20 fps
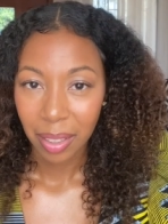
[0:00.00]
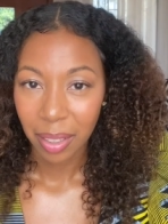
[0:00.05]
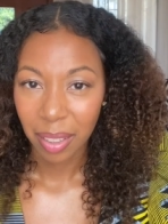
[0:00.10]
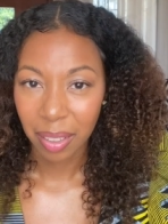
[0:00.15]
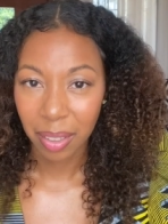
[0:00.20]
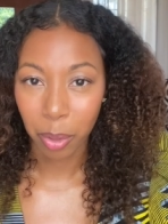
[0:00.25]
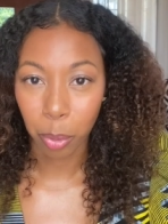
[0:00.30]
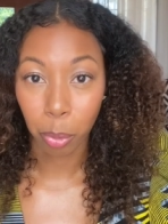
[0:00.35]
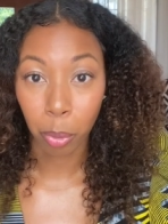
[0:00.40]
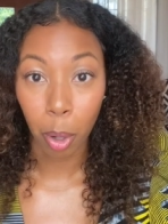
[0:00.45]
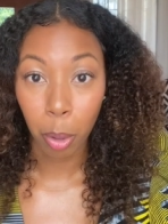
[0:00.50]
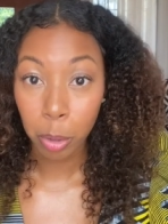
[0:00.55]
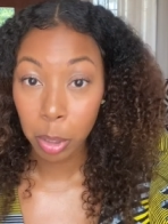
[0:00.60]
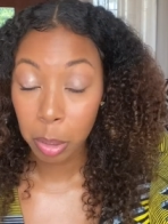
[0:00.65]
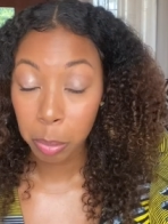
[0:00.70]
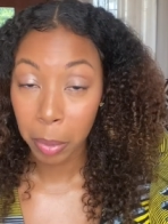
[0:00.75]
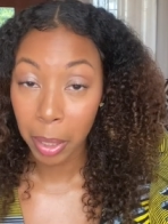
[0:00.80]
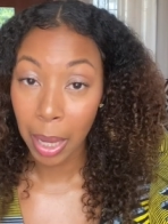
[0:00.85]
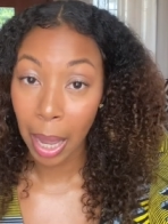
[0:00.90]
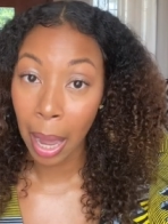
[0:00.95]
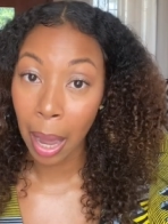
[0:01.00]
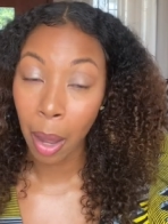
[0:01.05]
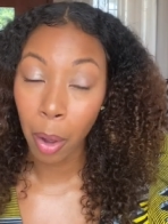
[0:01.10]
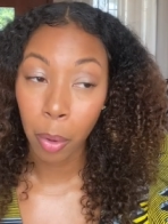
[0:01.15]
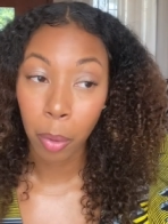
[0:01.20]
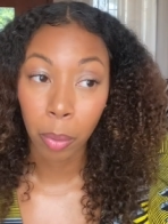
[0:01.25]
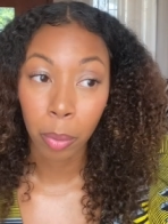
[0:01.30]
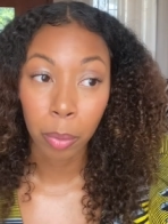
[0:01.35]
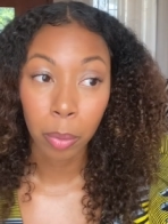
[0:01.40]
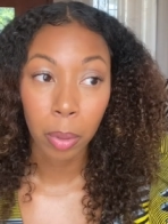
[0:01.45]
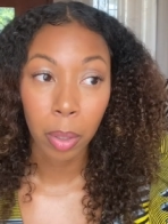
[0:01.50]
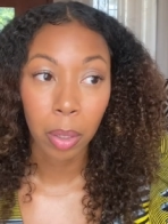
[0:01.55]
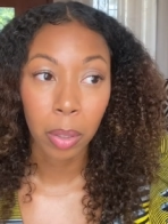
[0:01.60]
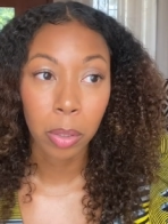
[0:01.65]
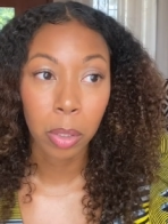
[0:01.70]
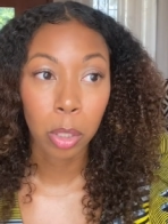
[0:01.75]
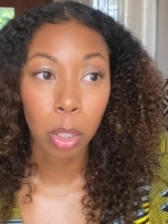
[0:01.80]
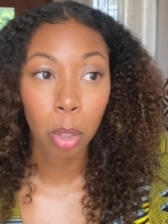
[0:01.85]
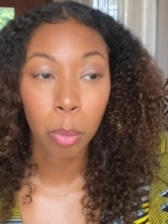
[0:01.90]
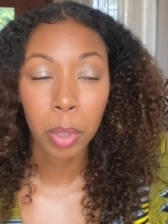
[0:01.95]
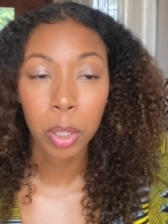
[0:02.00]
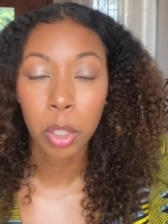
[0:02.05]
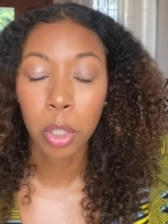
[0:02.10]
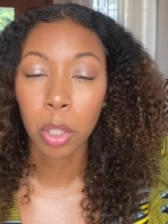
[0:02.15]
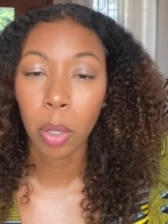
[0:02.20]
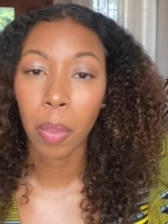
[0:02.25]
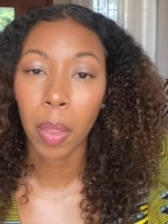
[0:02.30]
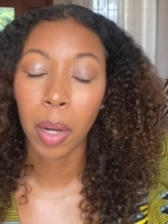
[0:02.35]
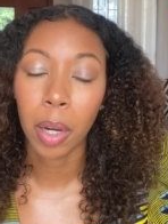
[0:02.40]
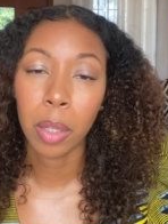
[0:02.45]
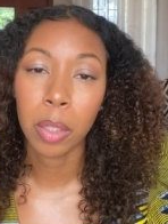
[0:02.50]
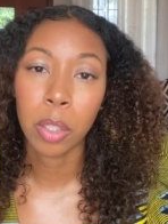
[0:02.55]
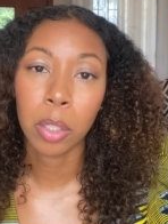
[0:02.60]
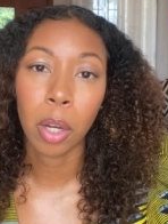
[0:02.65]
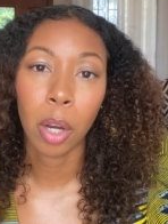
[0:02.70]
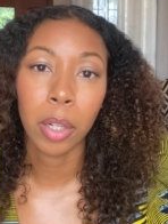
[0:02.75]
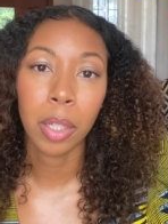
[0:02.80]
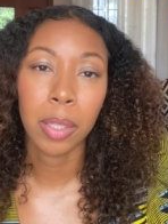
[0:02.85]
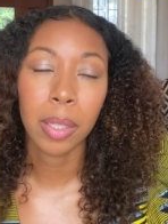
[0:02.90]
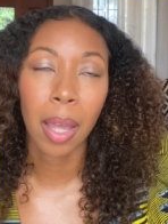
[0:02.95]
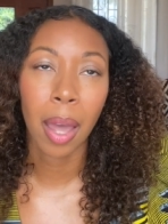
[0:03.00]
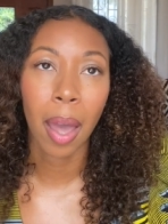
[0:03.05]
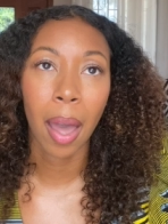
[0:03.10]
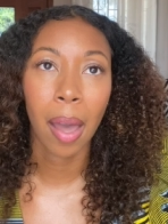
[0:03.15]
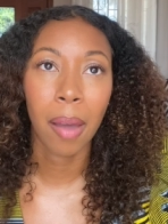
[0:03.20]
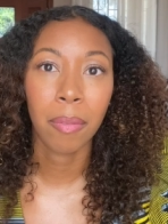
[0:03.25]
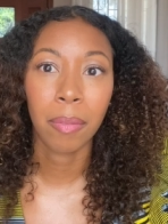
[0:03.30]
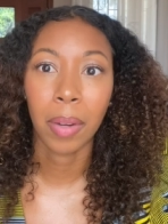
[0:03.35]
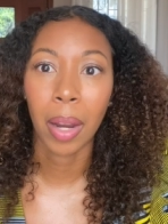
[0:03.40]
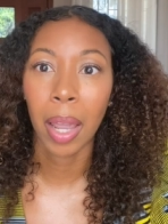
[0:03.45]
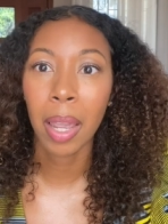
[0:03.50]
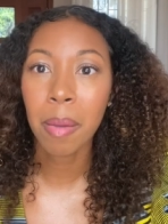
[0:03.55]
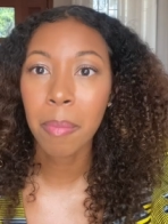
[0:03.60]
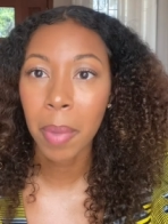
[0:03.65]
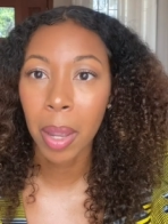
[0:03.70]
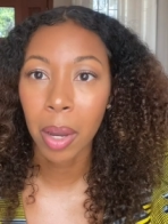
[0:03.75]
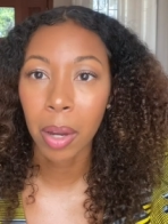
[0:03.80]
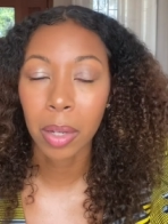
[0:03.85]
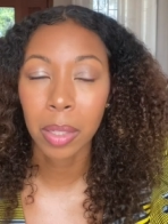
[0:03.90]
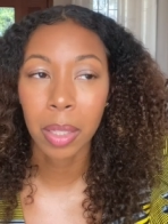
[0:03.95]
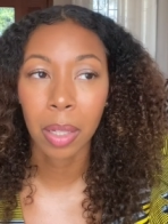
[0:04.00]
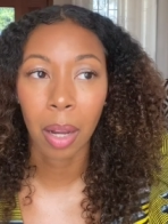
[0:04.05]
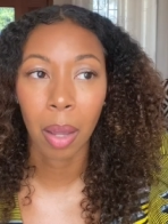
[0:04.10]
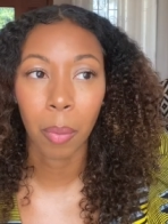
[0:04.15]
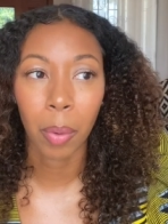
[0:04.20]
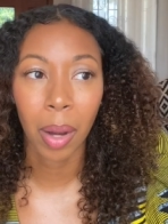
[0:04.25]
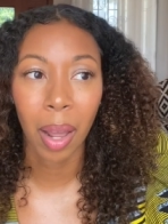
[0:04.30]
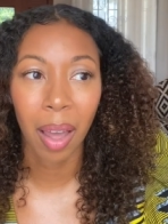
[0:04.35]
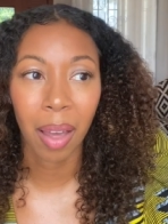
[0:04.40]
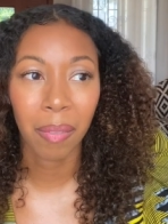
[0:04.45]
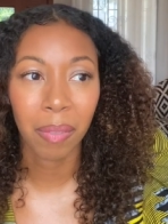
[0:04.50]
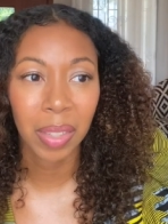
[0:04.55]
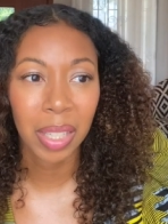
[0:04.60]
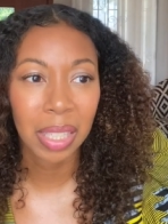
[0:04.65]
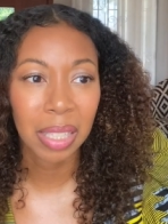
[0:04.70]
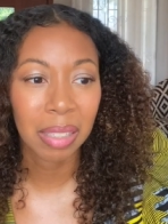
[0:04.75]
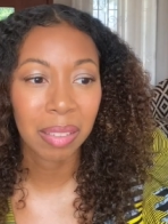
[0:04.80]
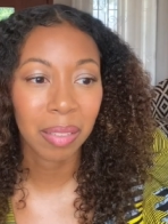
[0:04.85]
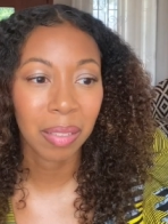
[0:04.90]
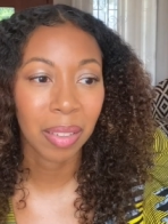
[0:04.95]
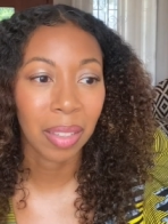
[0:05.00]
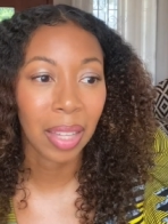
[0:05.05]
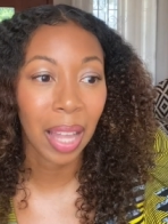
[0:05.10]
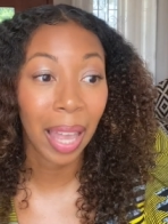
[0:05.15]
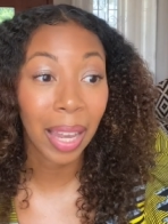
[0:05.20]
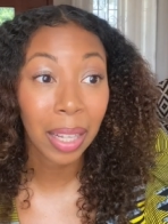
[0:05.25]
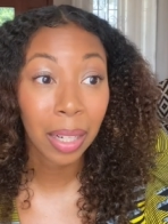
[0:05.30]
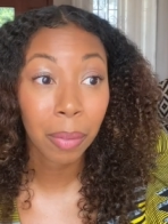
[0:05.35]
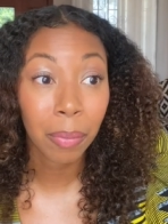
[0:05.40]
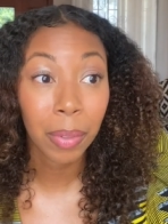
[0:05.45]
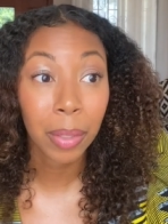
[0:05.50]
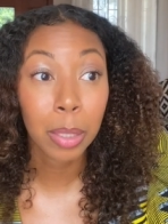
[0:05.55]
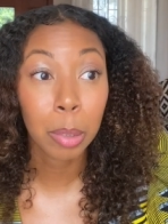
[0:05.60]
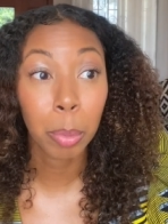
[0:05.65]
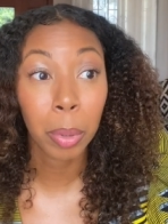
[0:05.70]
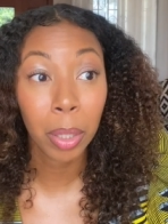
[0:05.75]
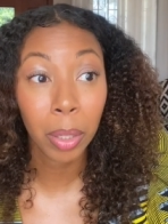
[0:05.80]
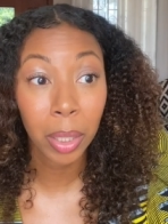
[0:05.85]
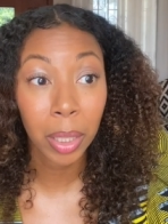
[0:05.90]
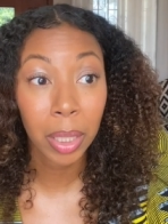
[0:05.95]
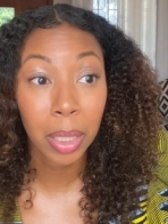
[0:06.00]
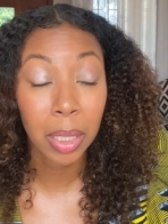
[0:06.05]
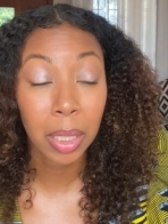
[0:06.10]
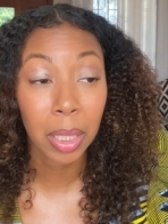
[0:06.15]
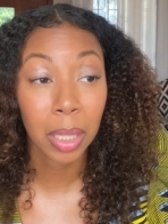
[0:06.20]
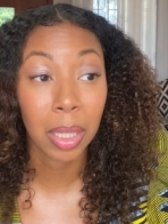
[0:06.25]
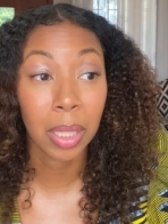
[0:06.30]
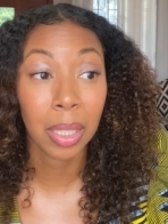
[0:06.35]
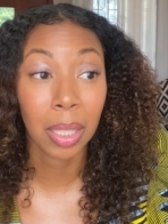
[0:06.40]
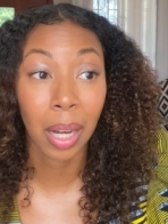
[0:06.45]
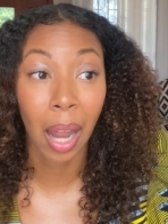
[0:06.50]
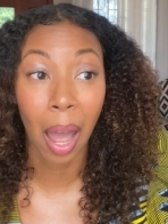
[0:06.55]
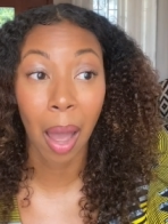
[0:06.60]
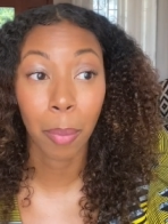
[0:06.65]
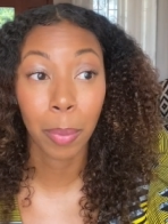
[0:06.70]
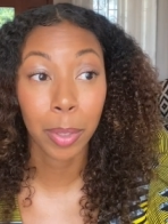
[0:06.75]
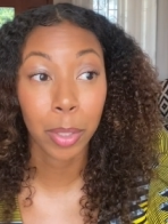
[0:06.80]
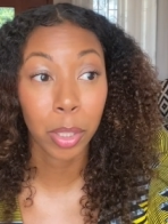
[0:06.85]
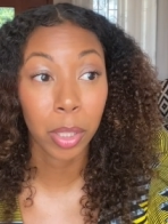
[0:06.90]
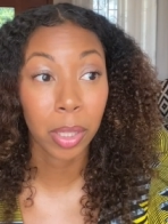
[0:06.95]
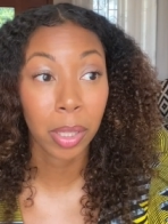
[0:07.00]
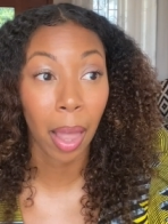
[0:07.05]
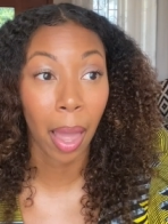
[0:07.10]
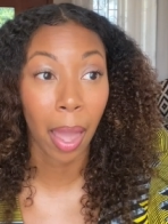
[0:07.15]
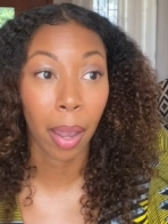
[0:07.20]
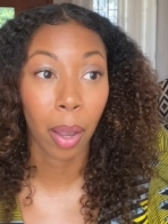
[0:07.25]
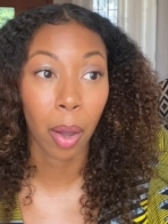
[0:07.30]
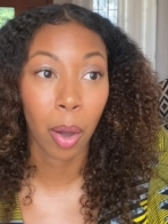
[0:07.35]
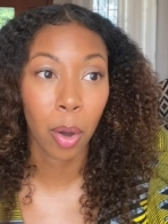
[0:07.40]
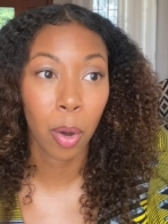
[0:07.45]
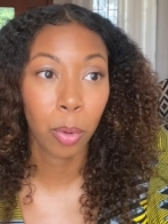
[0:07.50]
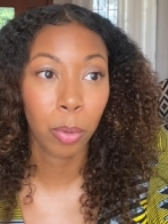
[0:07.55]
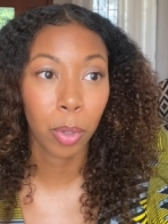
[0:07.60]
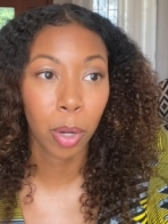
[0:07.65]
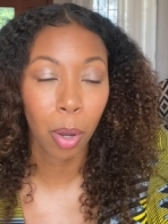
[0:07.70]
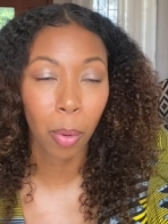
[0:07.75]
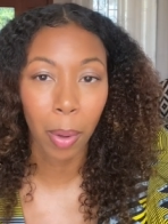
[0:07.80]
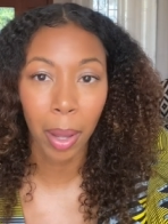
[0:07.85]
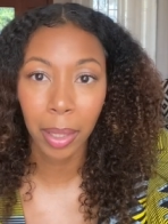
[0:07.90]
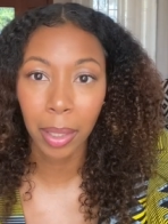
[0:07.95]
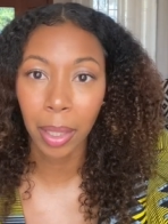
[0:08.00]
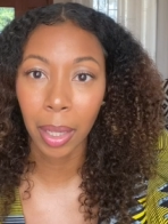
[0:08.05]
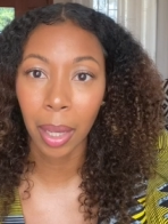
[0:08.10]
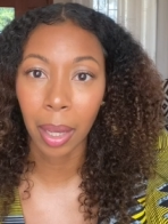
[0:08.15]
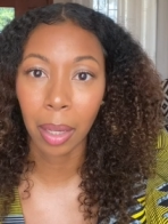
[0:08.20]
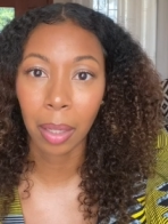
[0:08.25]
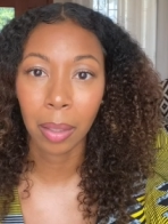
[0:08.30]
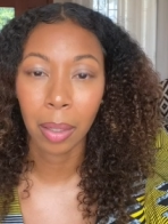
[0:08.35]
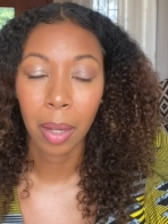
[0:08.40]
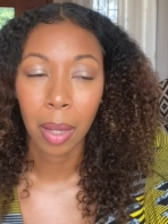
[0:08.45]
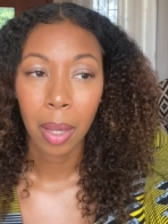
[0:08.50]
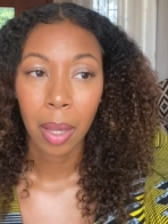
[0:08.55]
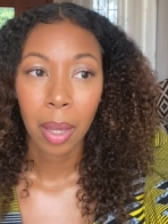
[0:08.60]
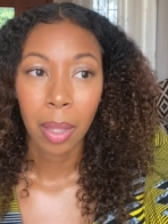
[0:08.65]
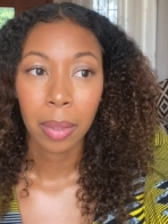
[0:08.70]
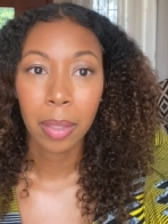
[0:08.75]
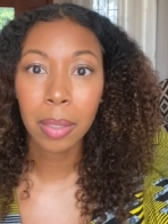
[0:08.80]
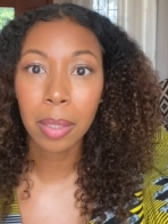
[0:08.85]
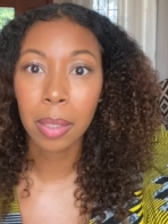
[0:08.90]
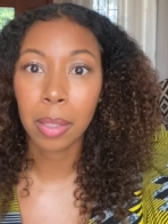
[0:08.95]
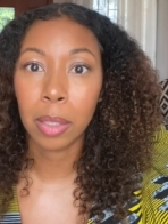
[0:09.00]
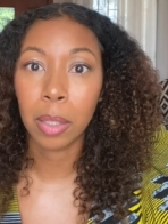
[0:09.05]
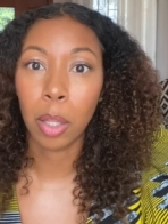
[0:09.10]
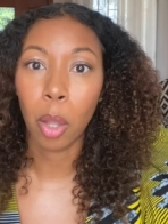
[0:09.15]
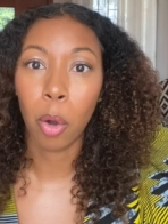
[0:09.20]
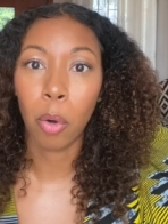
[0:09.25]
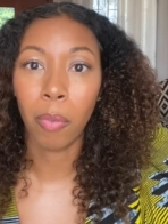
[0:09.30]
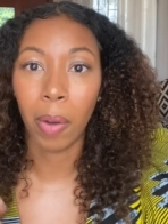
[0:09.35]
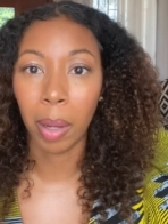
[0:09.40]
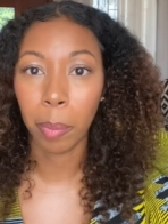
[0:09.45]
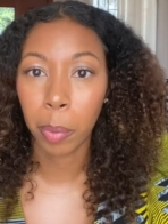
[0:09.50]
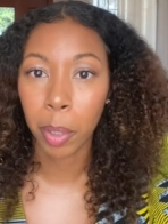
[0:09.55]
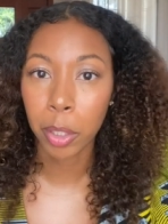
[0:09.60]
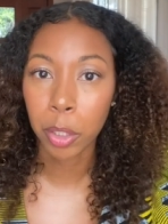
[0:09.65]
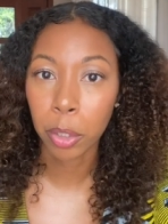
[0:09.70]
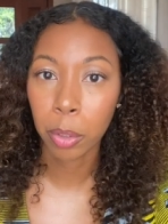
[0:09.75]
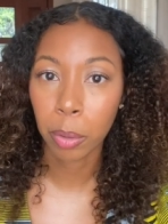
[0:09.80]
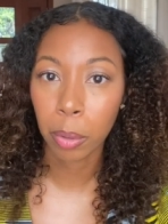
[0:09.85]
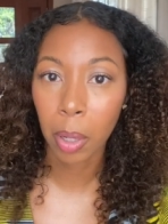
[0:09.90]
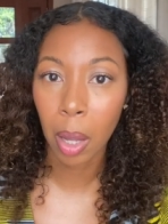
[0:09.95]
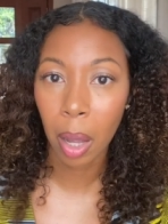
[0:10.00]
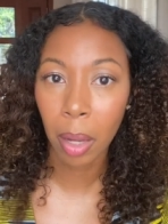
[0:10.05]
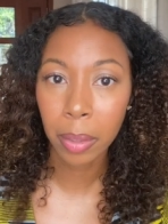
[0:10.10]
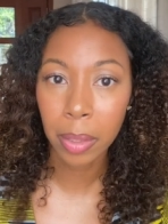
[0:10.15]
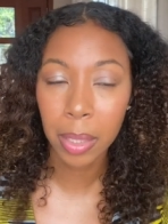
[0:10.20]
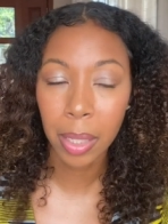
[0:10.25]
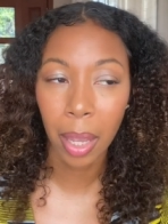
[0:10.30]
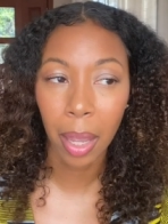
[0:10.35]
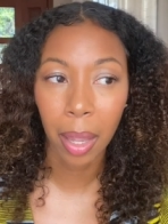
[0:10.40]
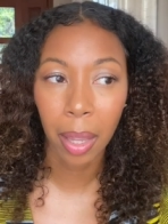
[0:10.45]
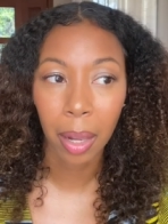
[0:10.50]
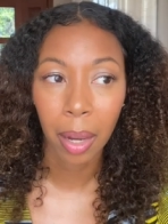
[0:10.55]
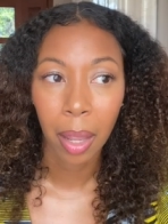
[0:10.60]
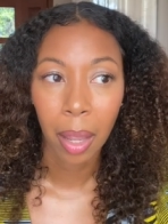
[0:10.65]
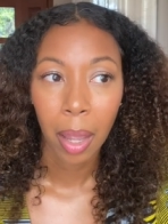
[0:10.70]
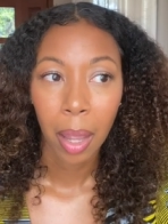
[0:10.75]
gross me out so much so that I started to have nightmares and I would have these negative experiences. And I was just like, oh no, I can't. This is low vibrational content.